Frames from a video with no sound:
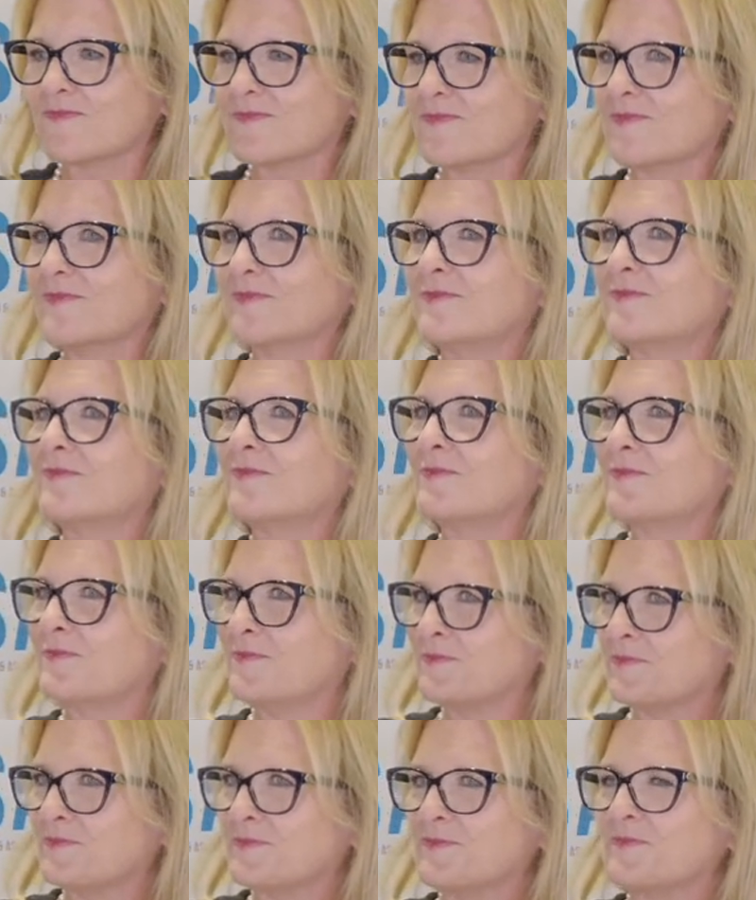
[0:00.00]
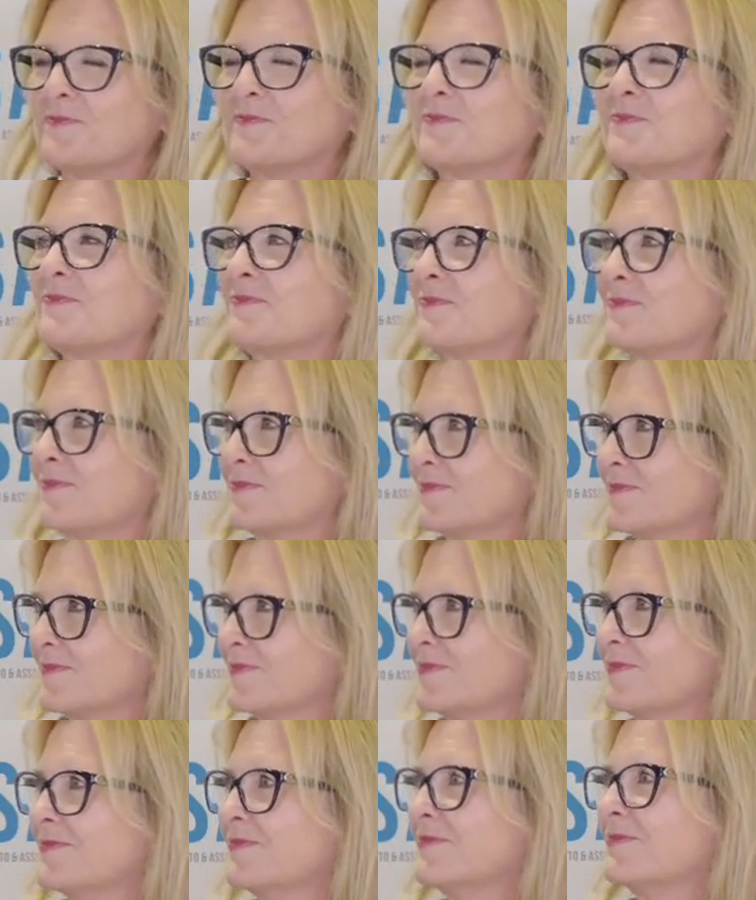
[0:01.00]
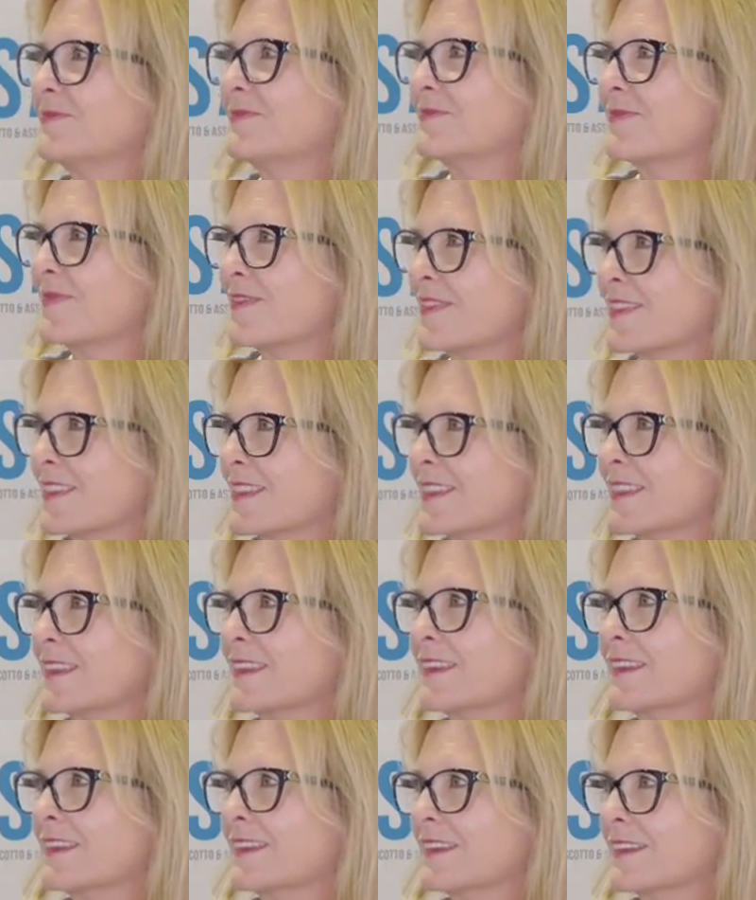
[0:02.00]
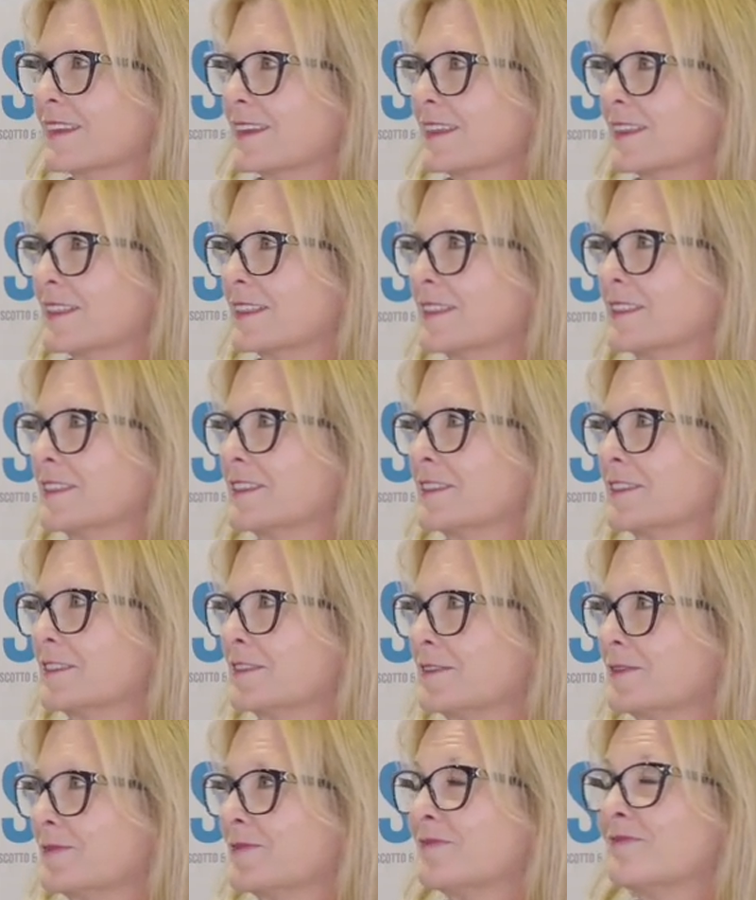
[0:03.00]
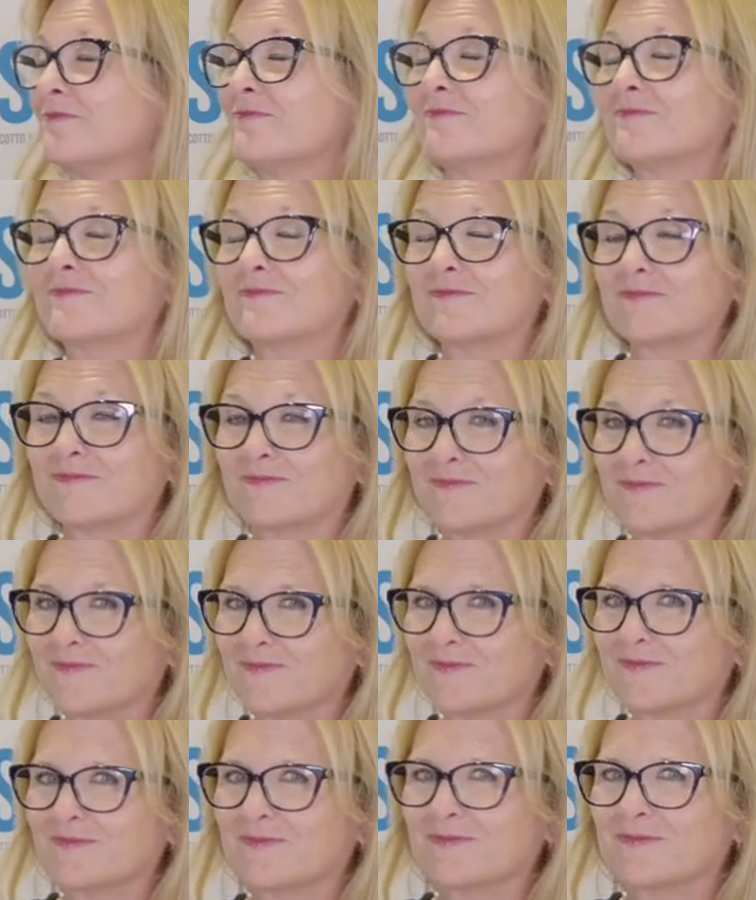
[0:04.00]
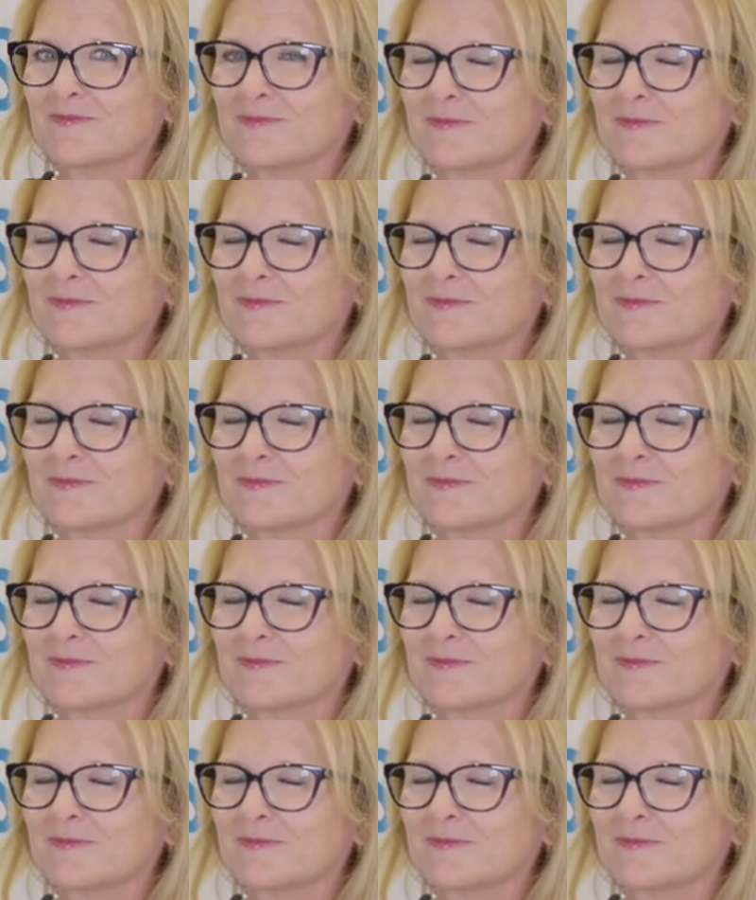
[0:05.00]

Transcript: The person shown says nothing.